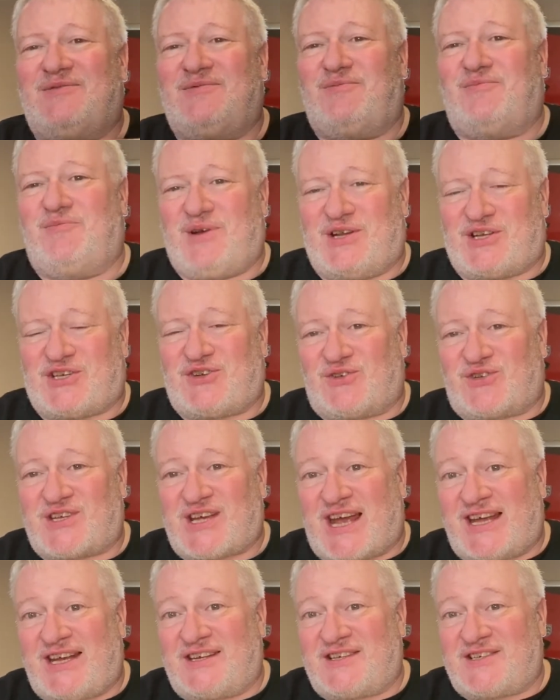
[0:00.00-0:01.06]
which
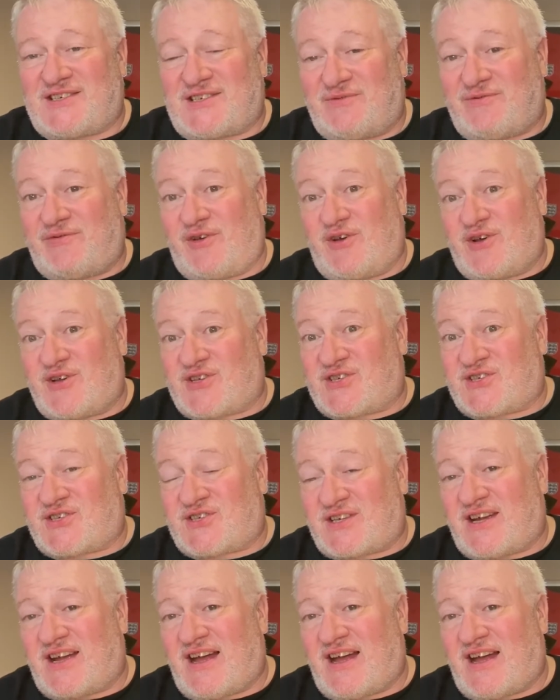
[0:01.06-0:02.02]
contains the first